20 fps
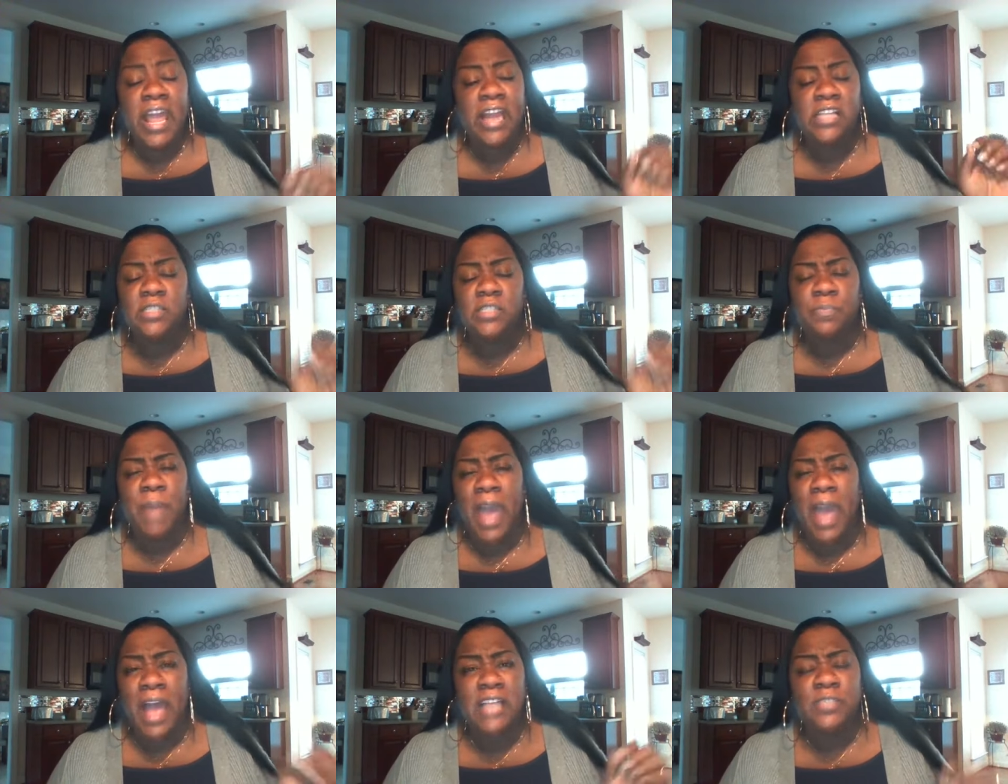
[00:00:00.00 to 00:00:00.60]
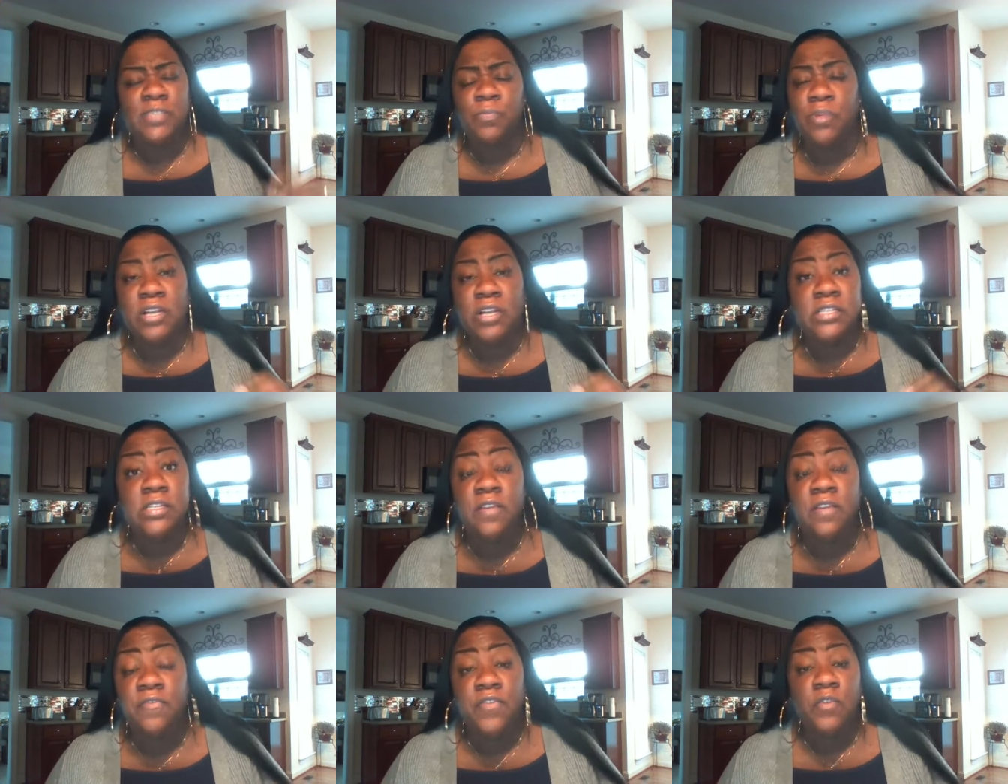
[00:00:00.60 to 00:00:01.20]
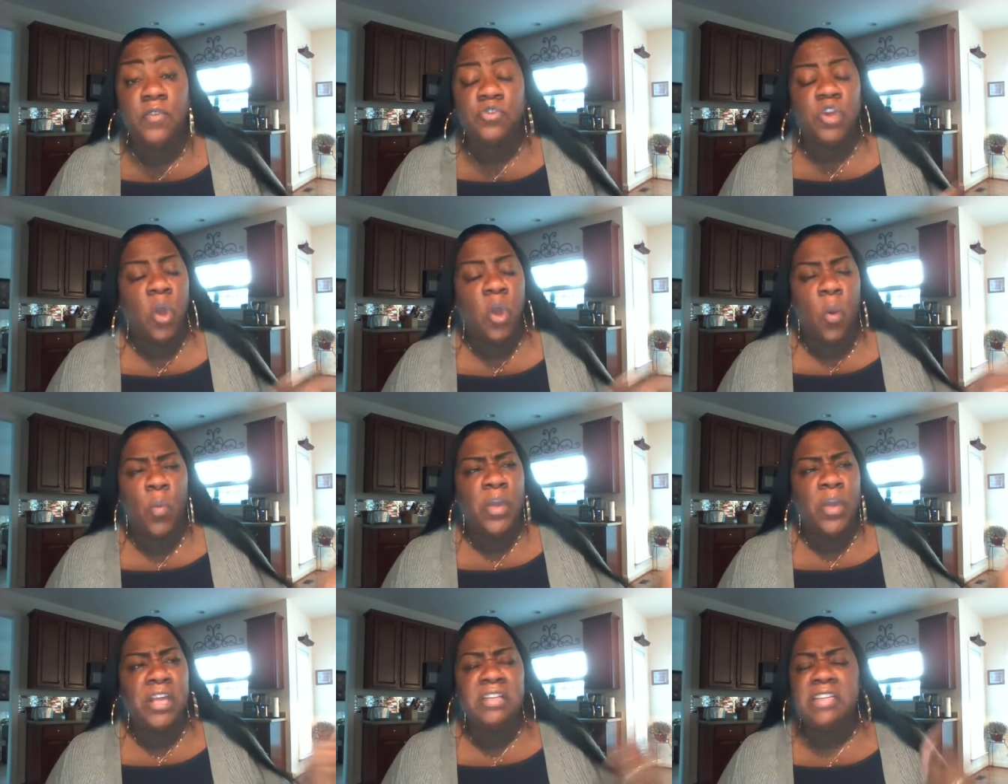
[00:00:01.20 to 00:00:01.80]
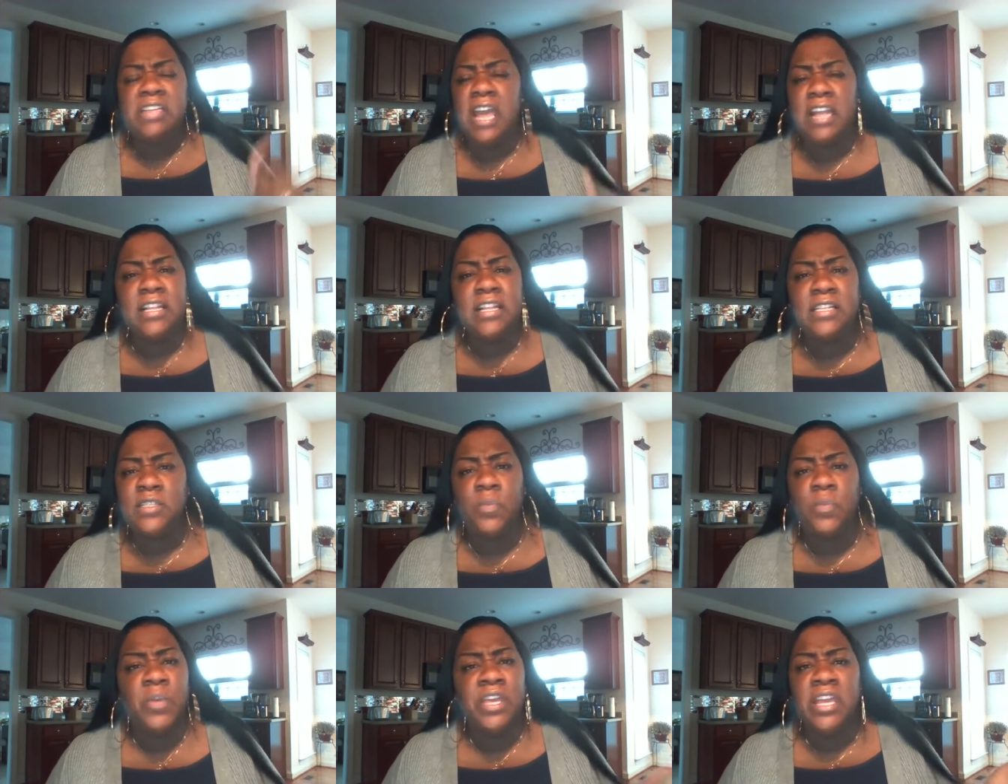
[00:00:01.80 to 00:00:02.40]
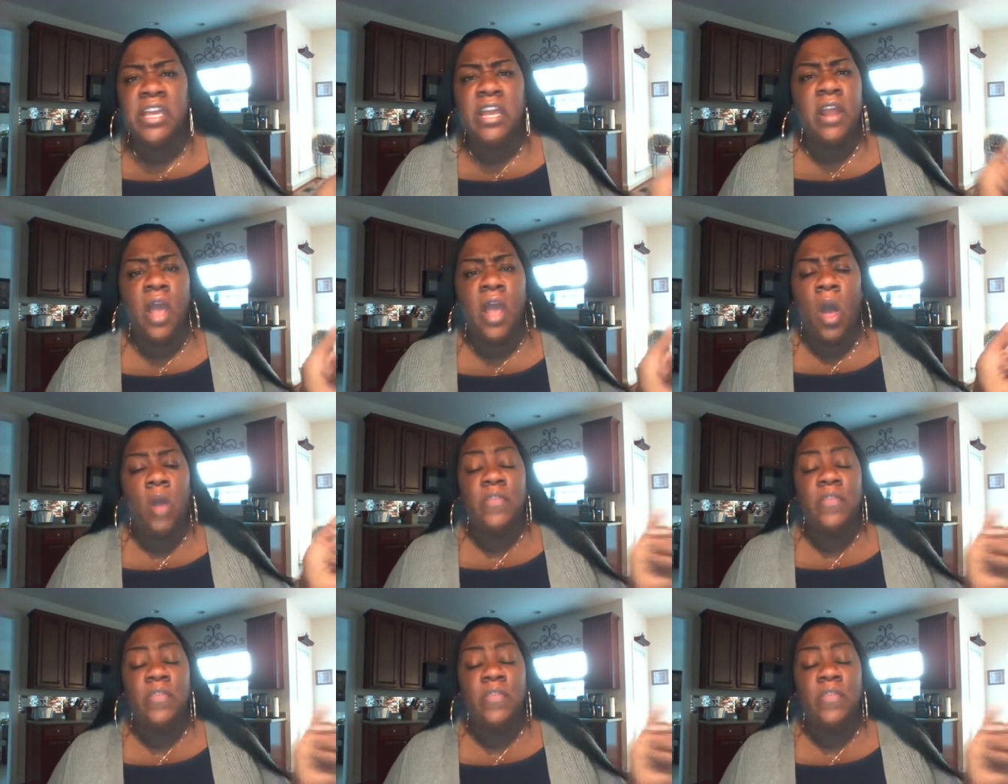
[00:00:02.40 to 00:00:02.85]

It is past, present, and future. We can take this and we can get.